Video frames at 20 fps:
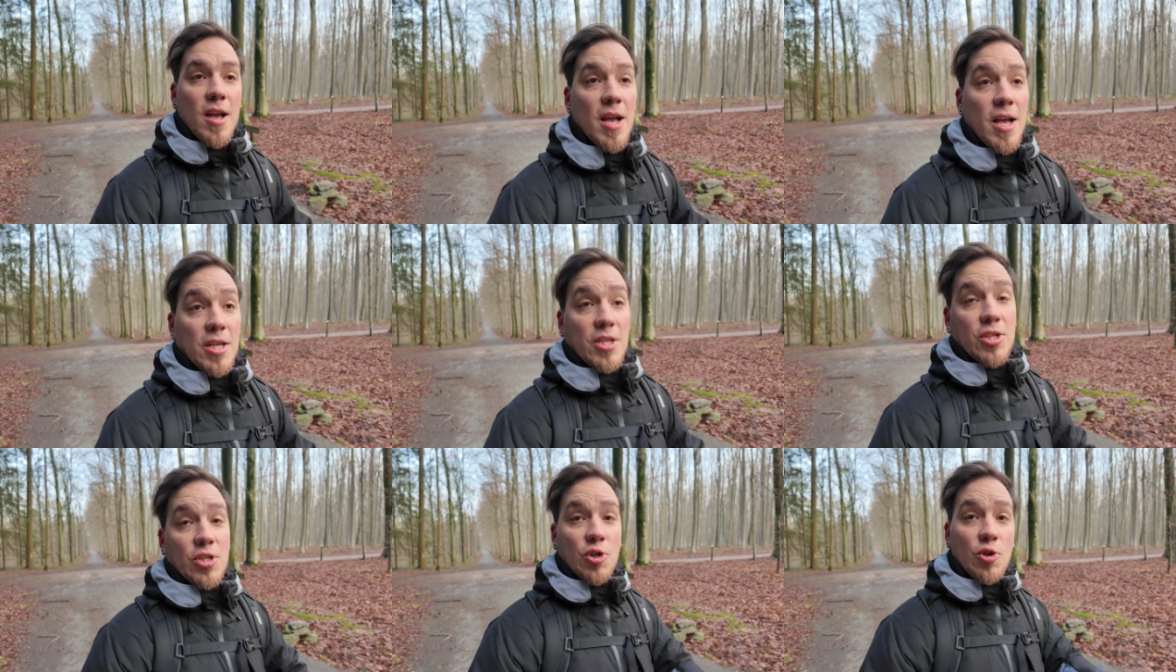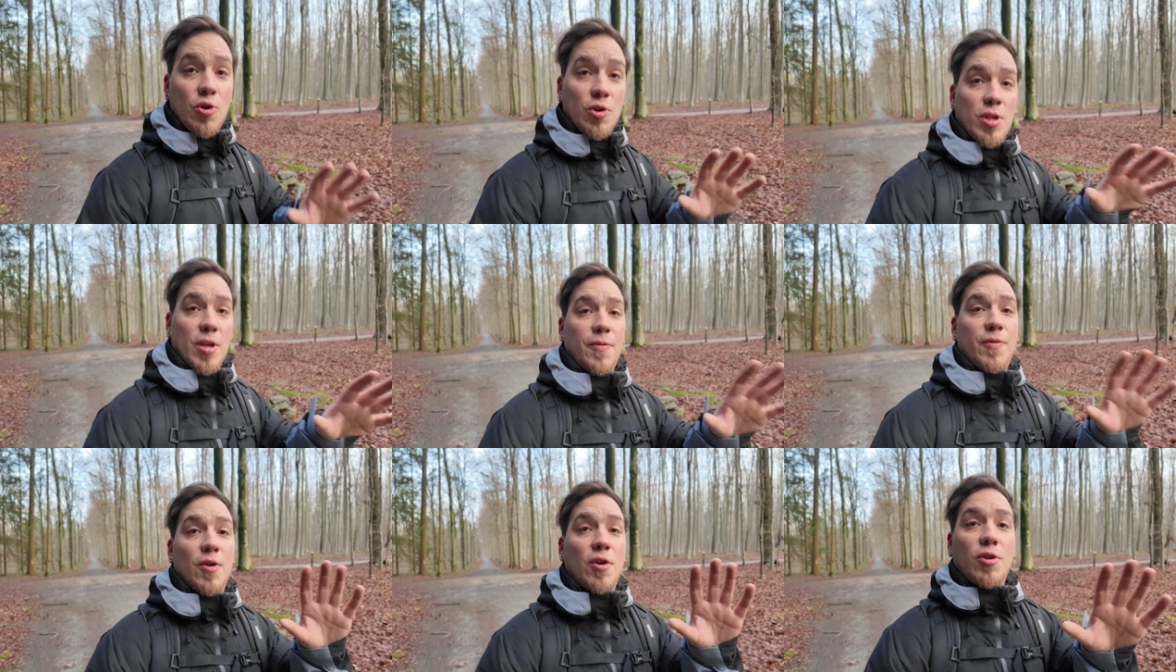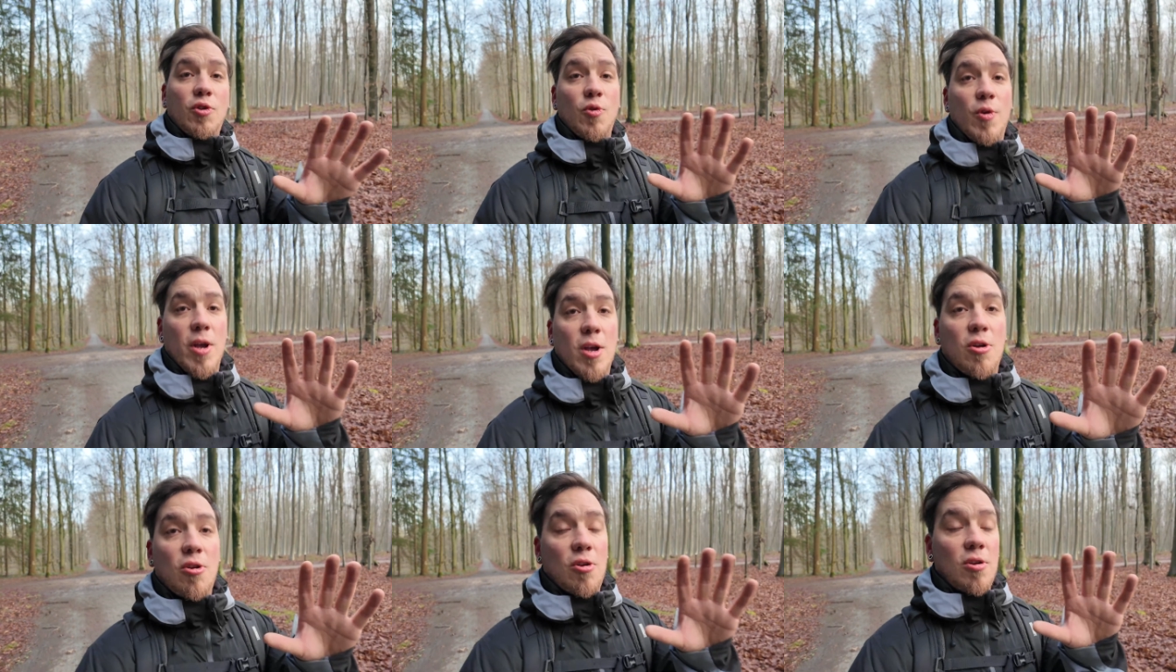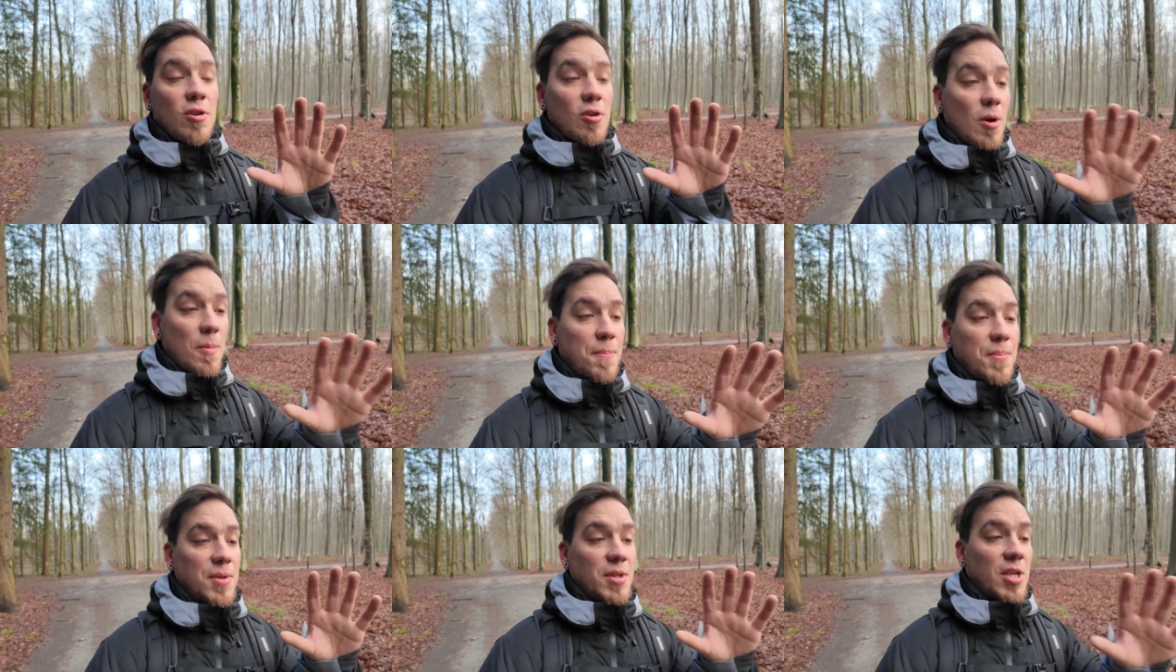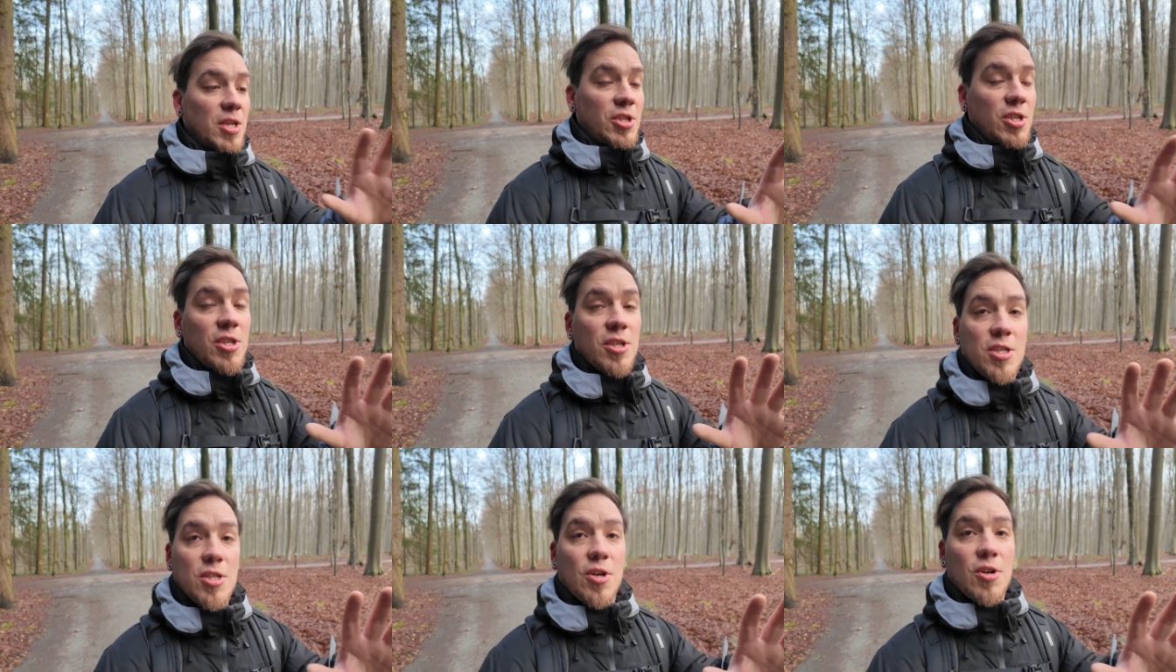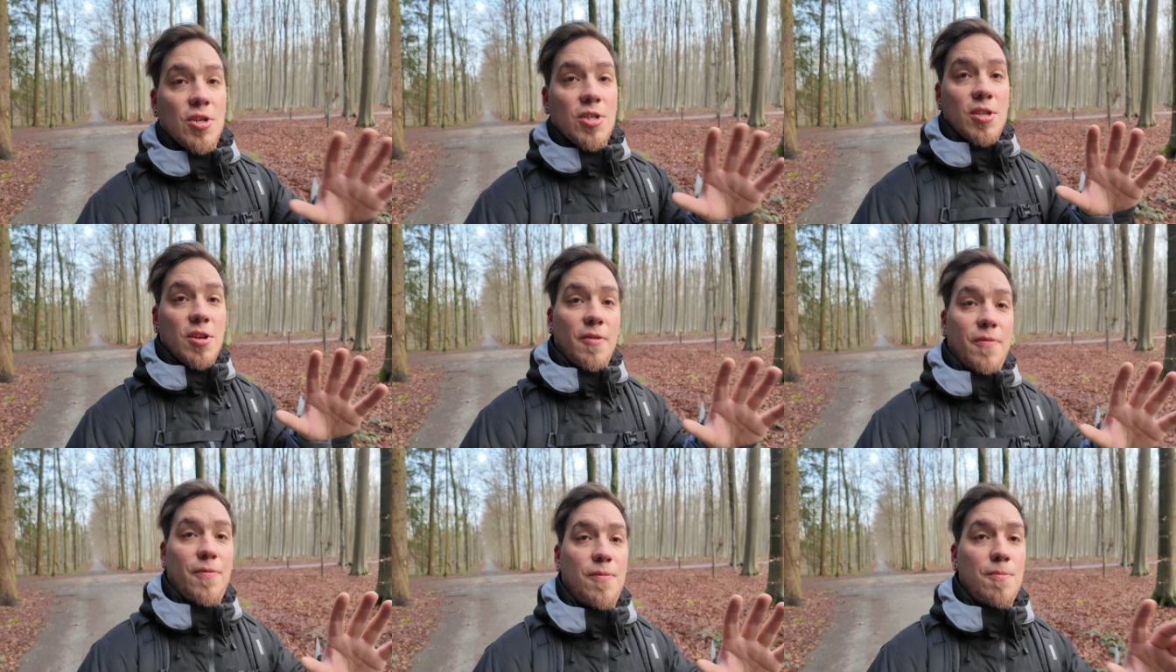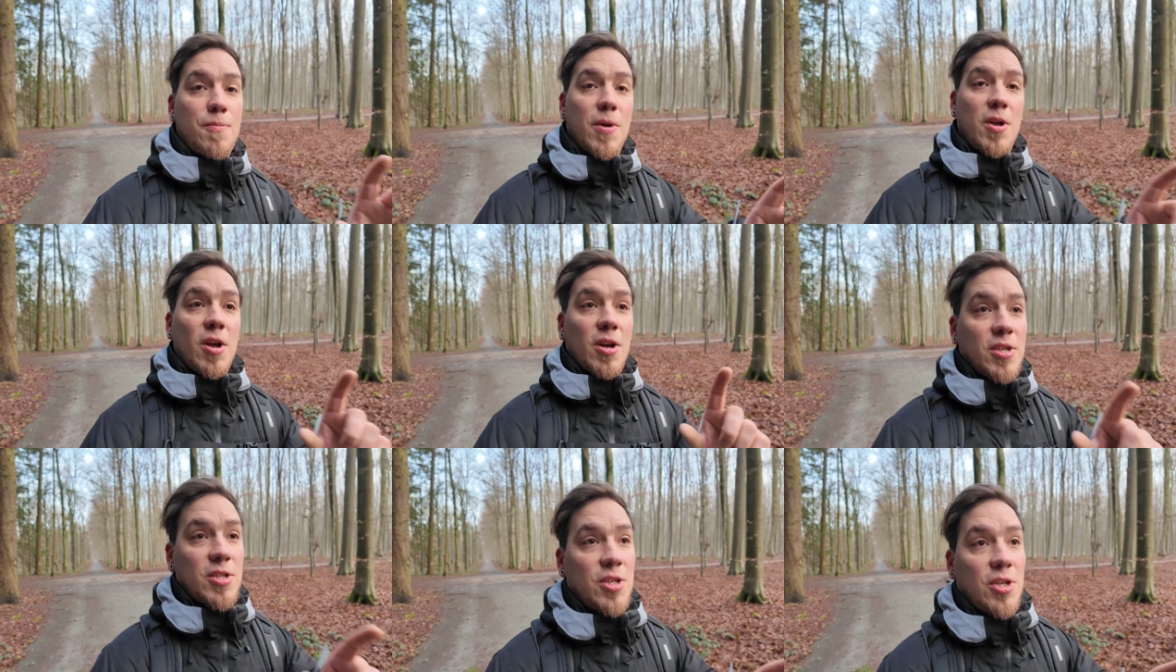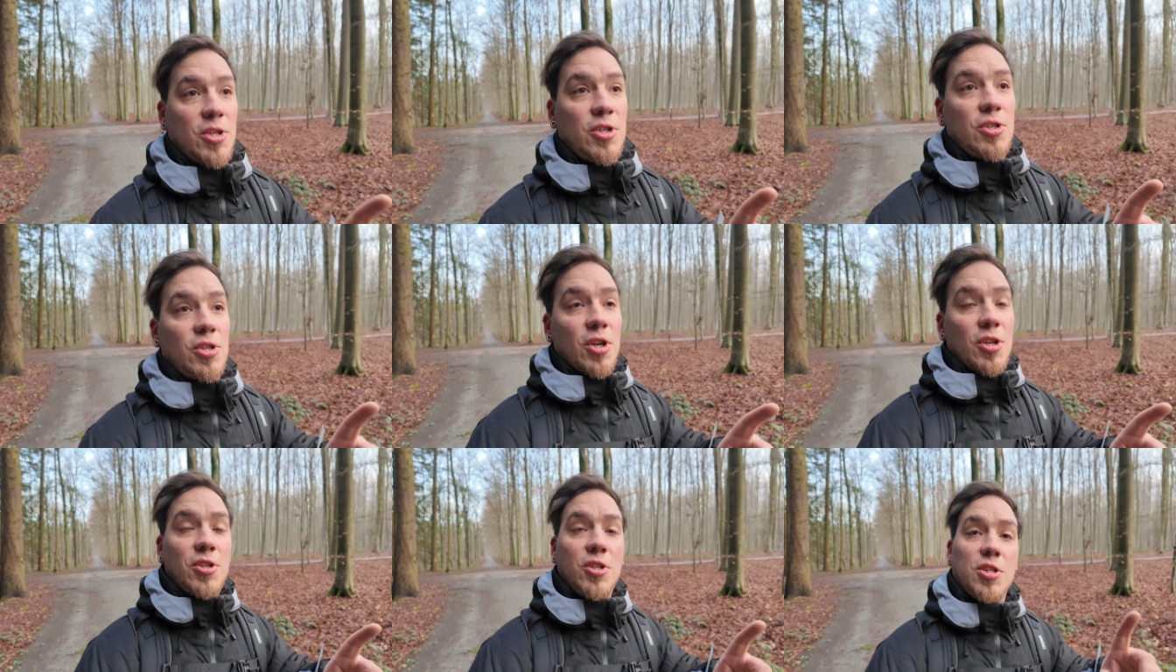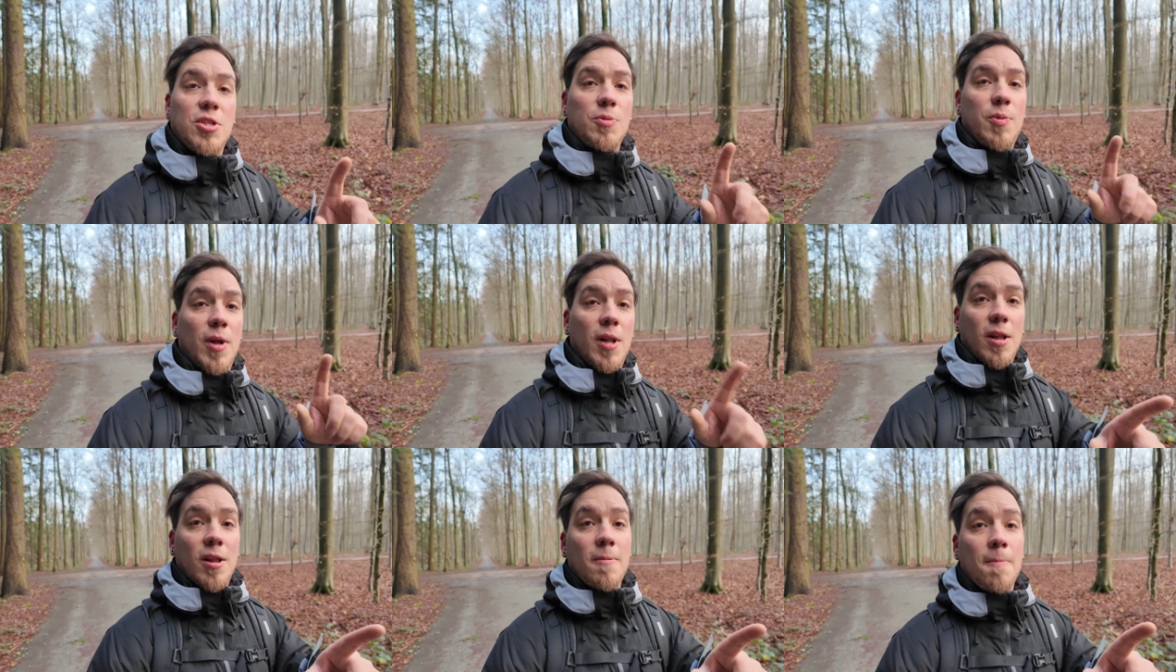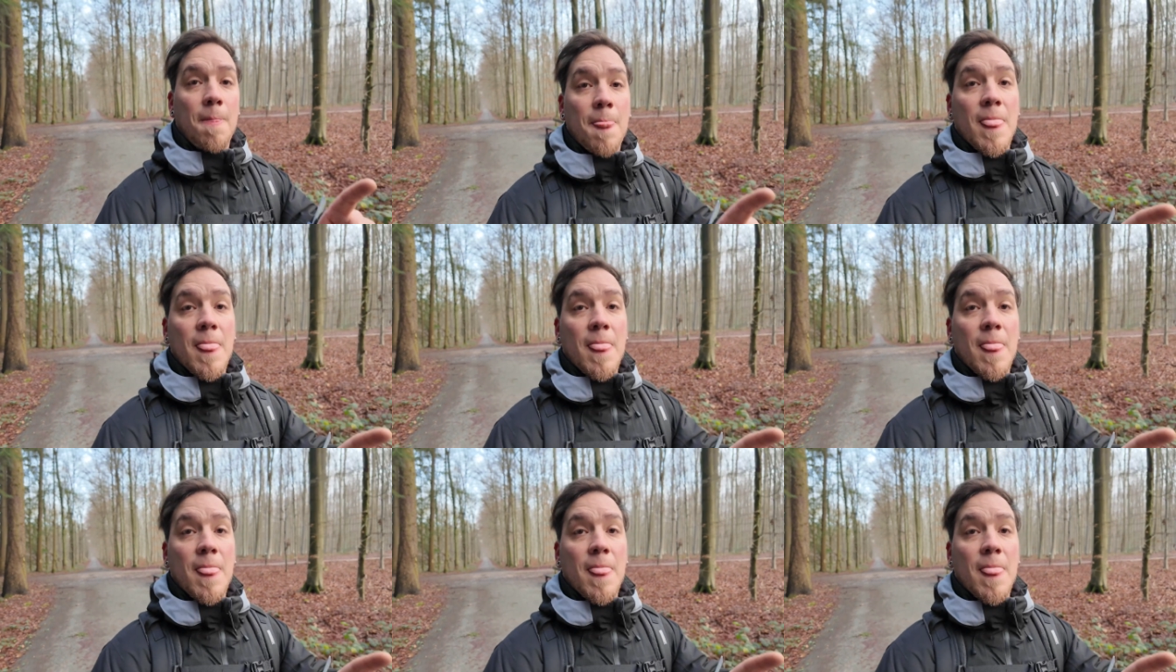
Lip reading: It's good if you're doing competitions or stuff, because the judges will